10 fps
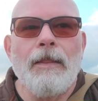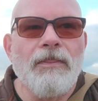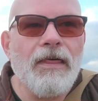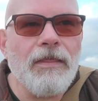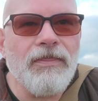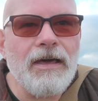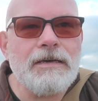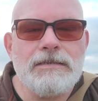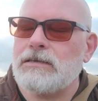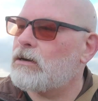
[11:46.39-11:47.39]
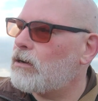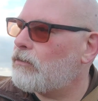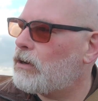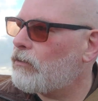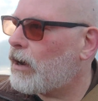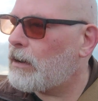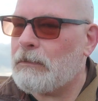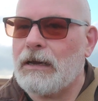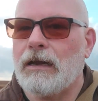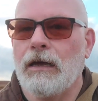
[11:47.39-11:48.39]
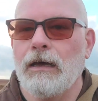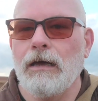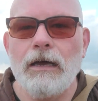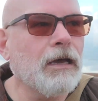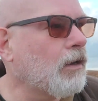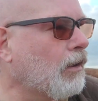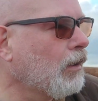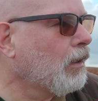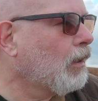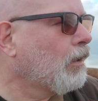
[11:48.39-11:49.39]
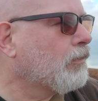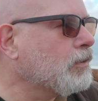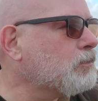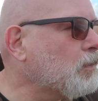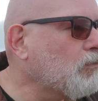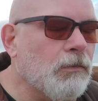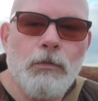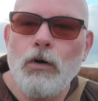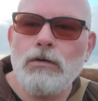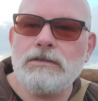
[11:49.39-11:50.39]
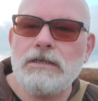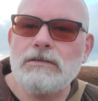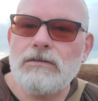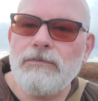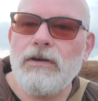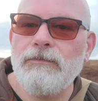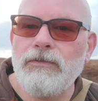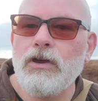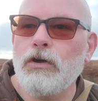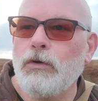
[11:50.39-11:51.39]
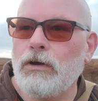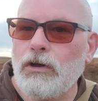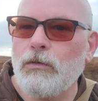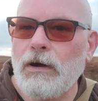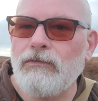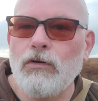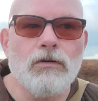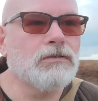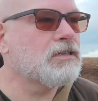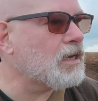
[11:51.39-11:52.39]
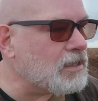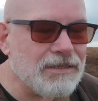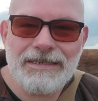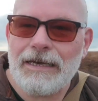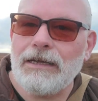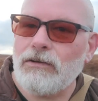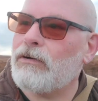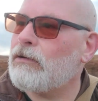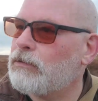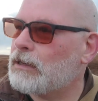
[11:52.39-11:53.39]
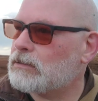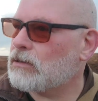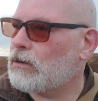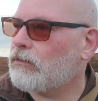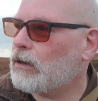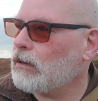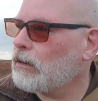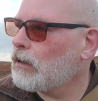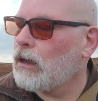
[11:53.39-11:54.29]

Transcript: this area I'm in here, there's been reportings of a few UFOs seen around this area,